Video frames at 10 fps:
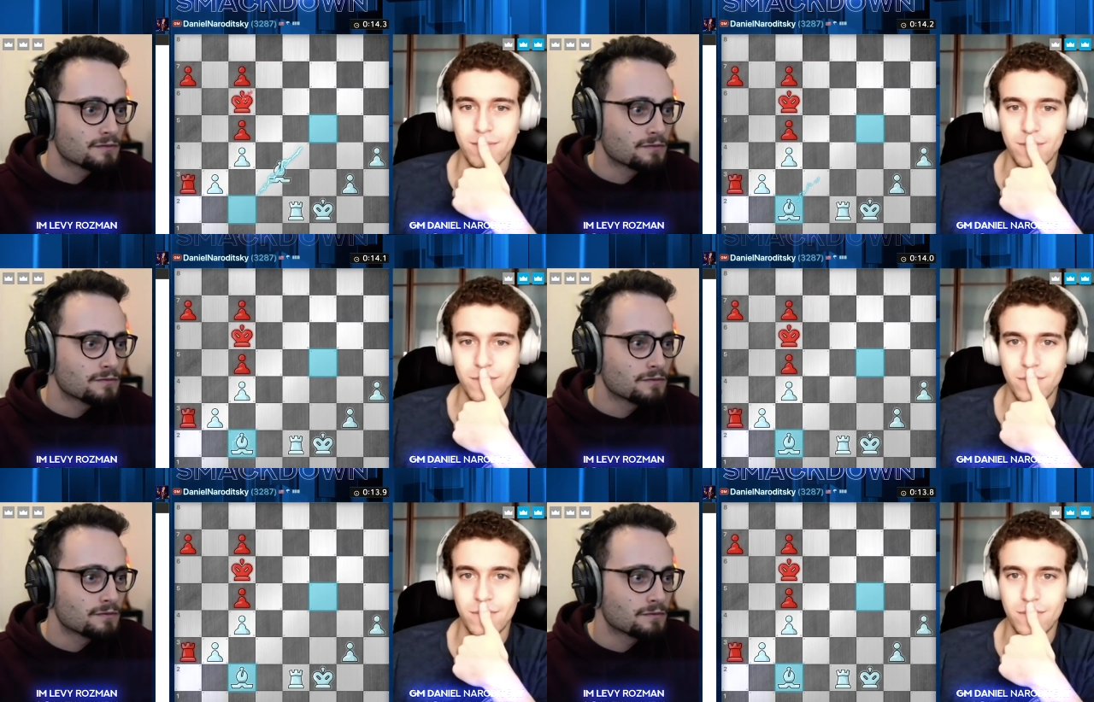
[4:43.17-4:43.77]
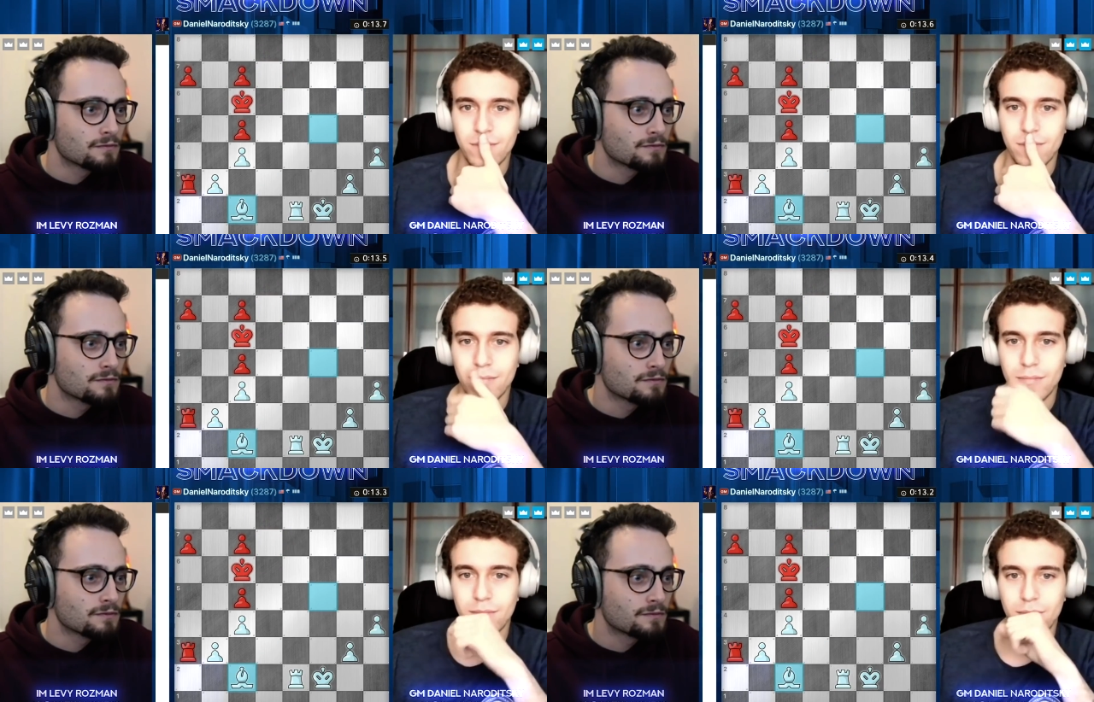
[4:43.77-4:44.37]

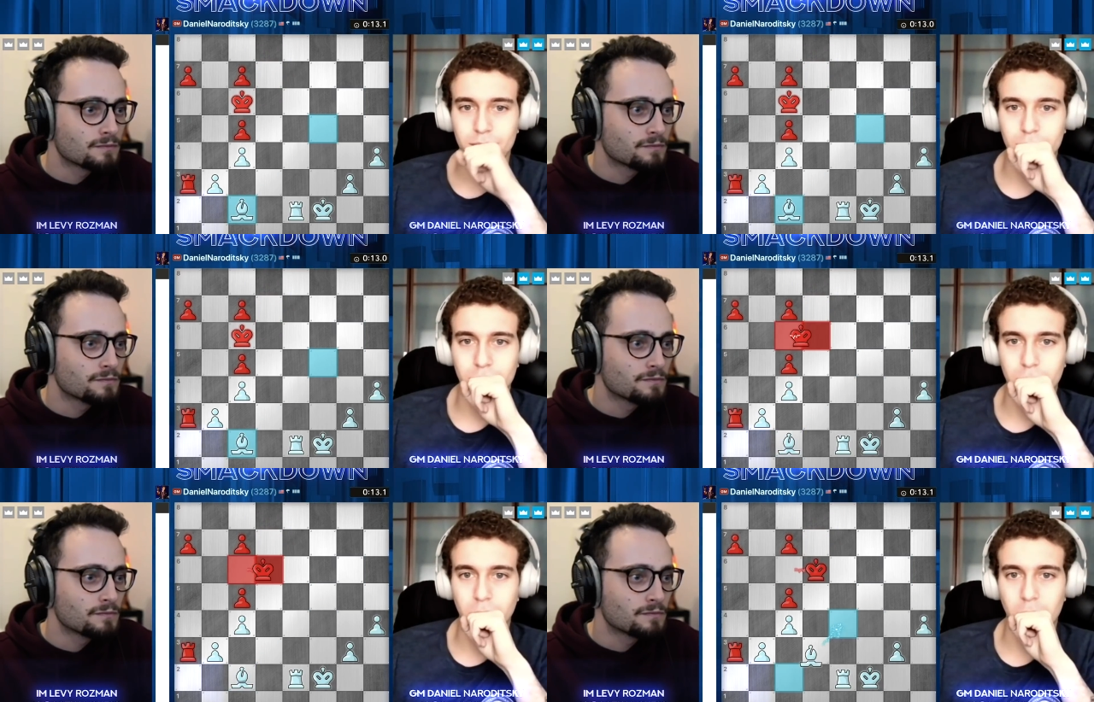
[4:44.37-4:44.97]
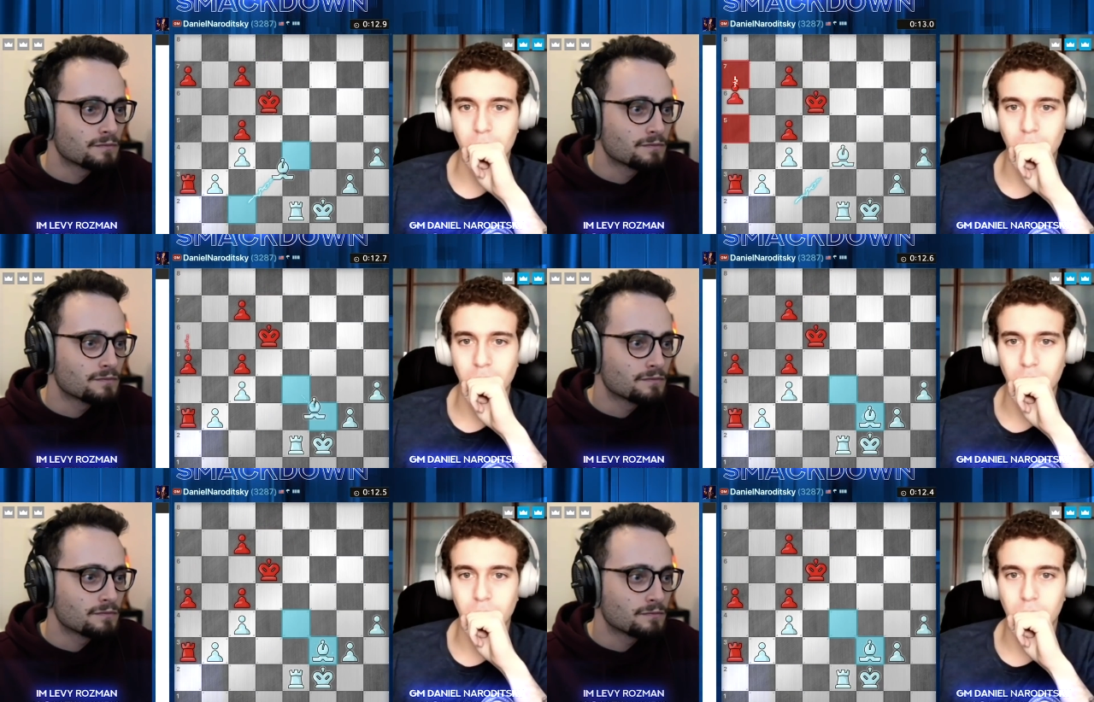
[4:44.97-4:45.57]

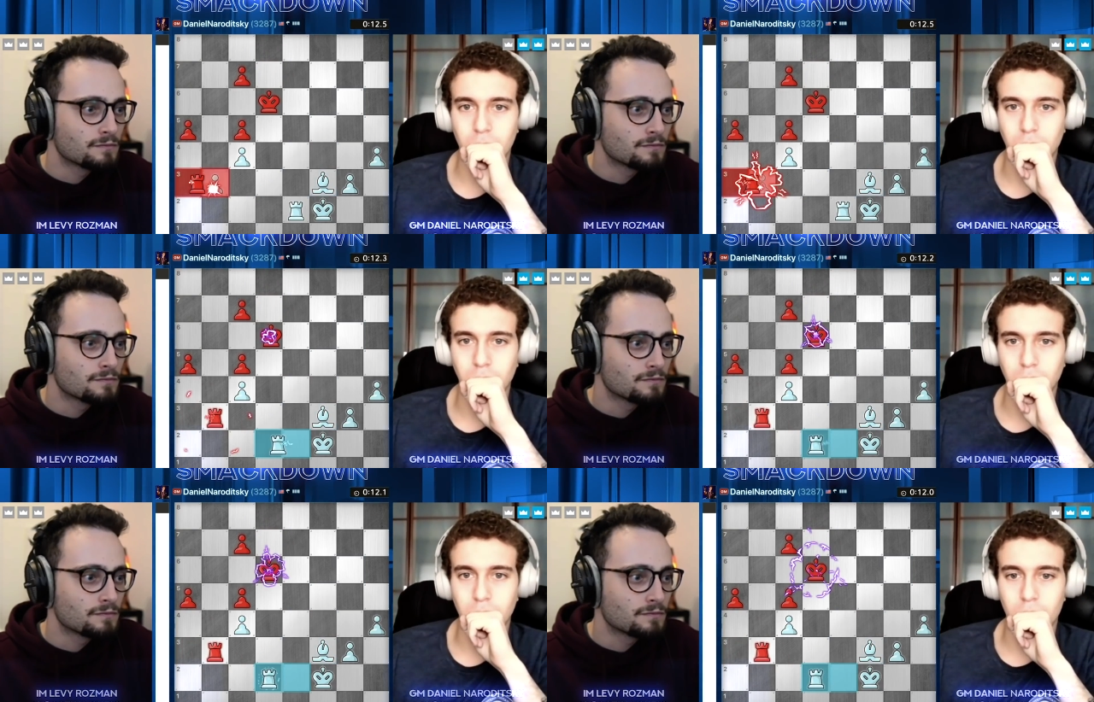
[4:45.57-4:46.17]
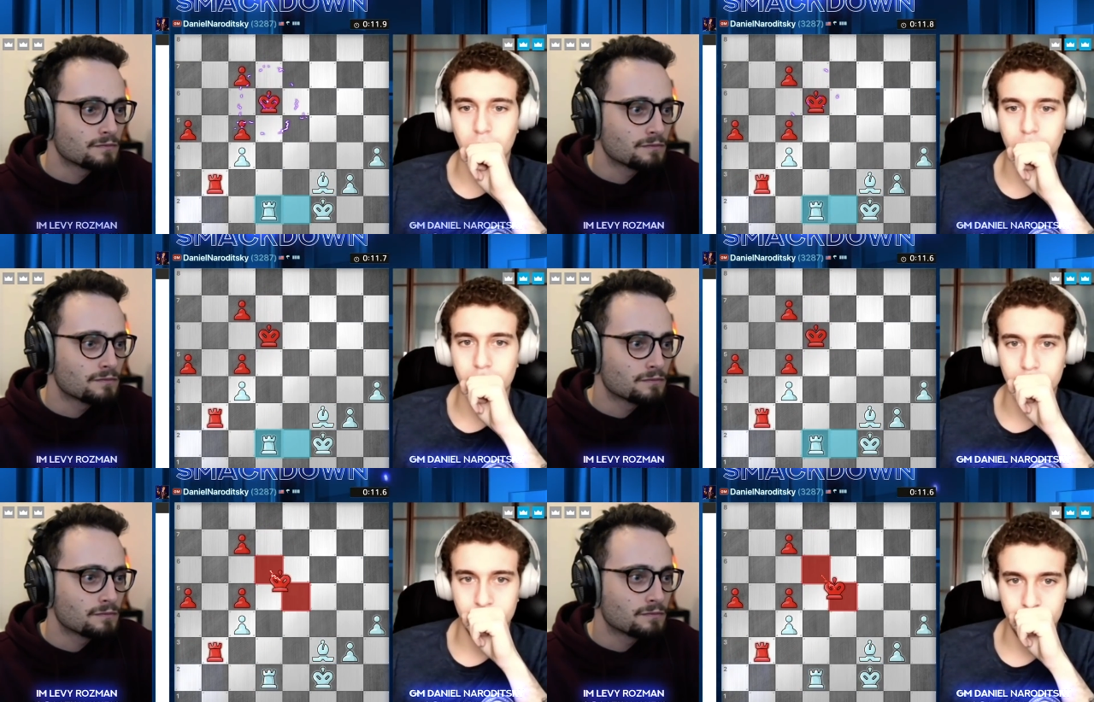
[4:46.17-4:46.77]

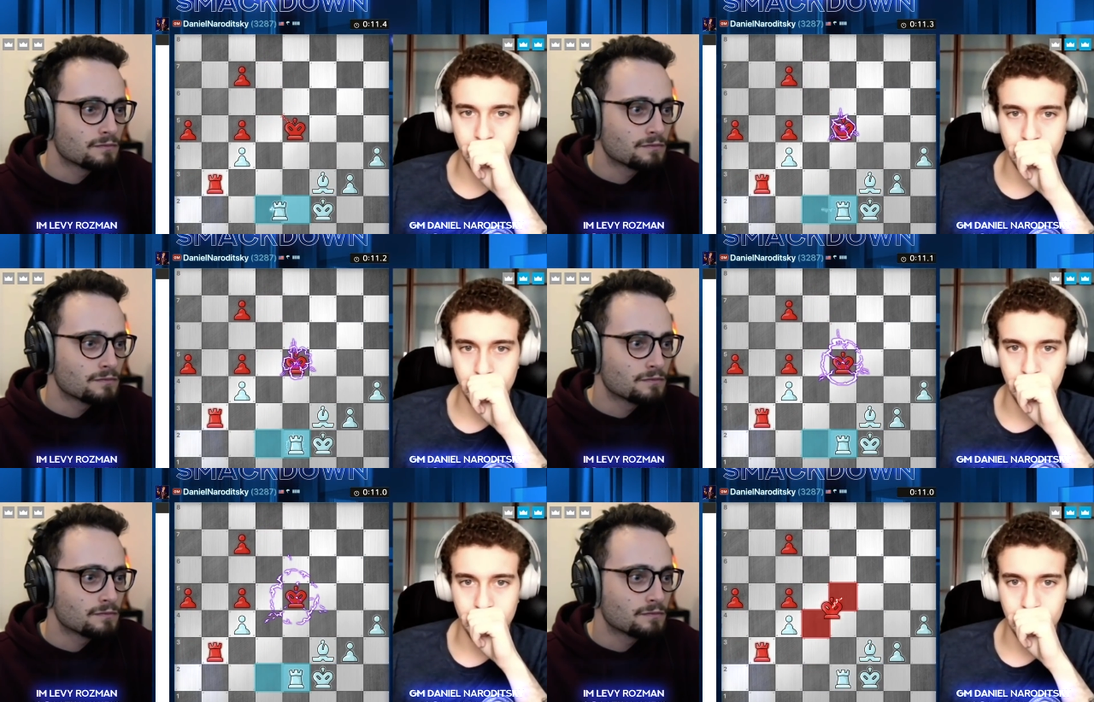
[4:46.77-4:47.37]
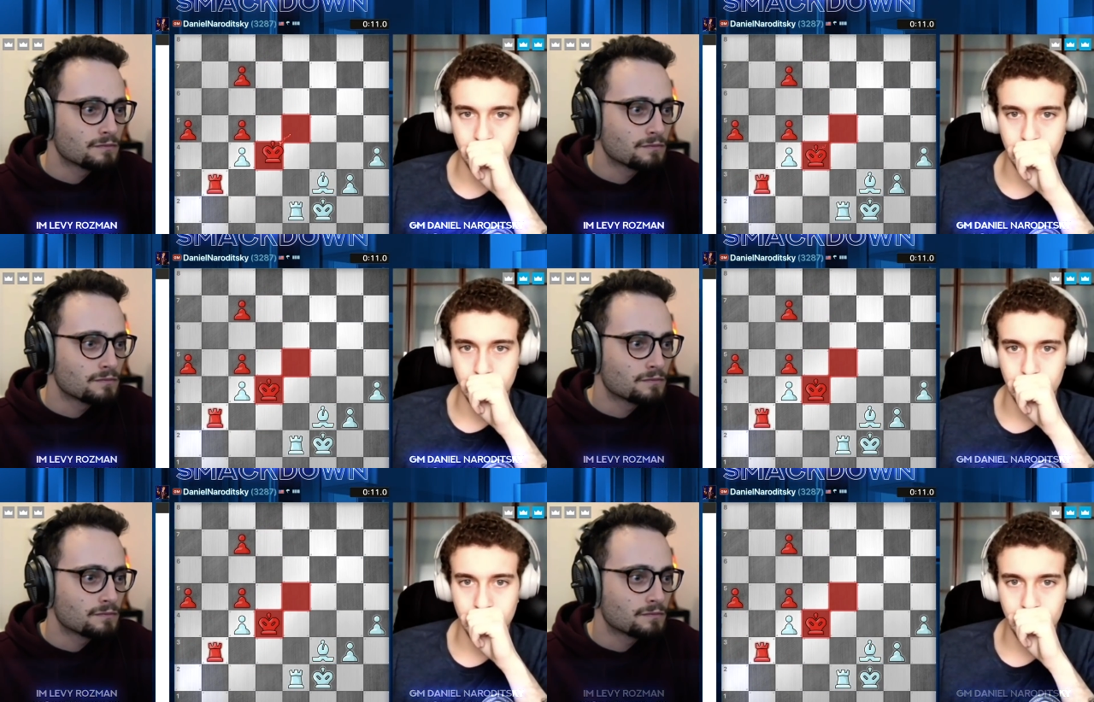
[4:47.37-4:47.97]

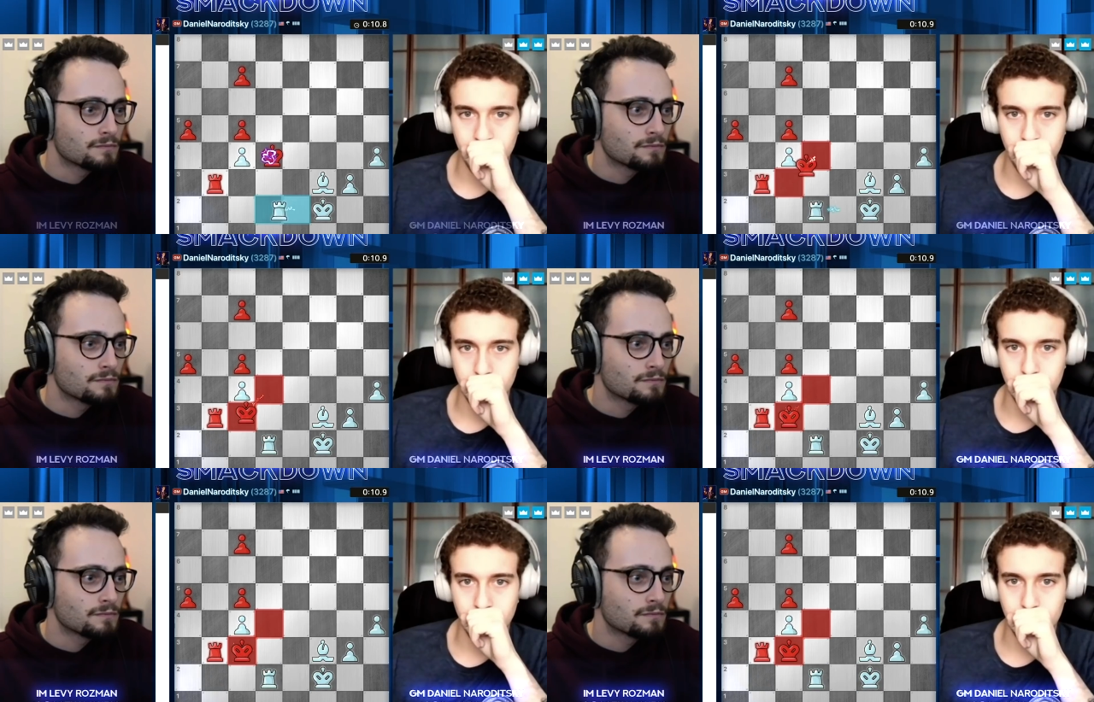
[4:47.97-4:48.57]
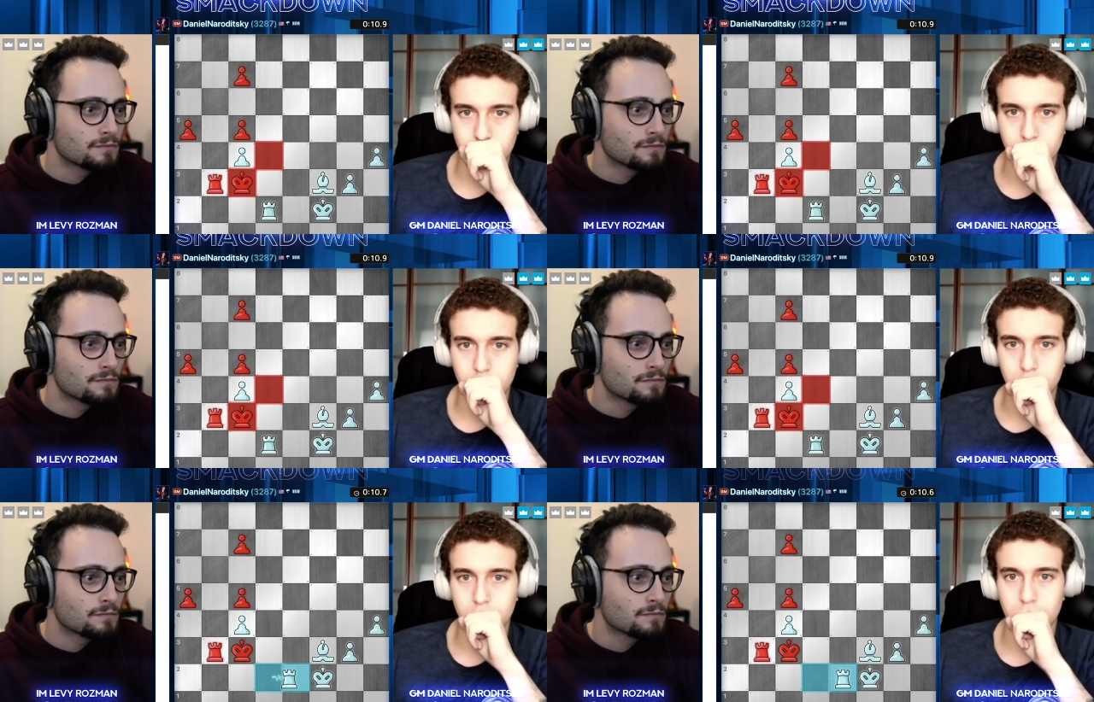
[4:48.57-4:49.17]

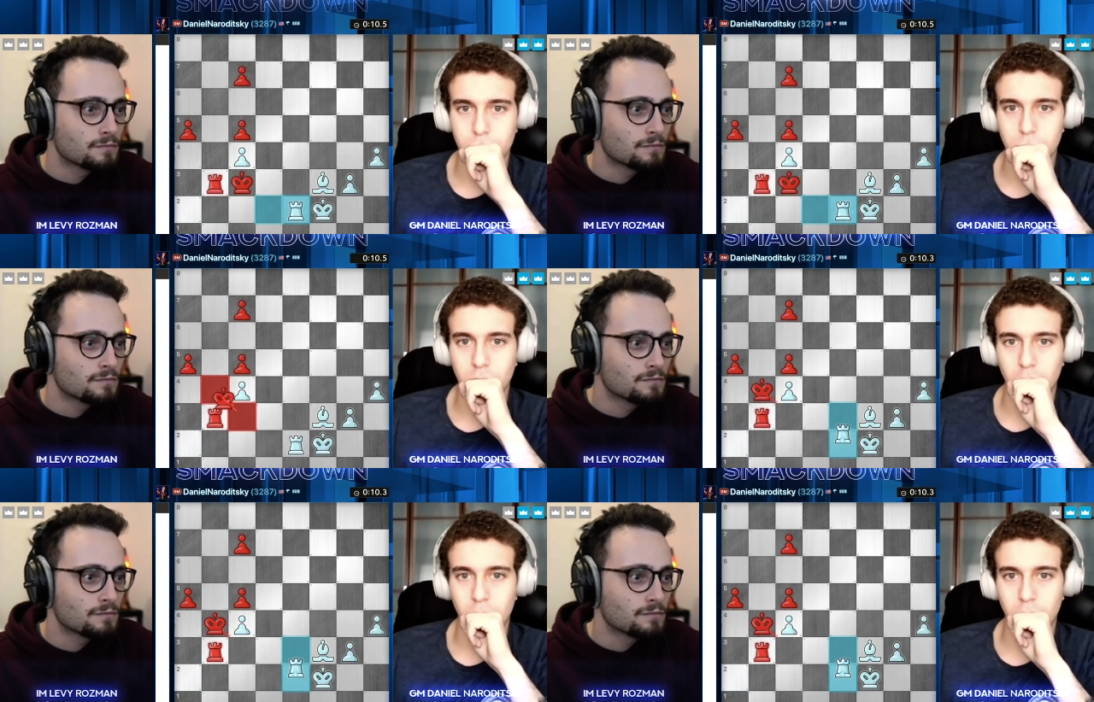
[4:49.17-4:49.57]
[no speech]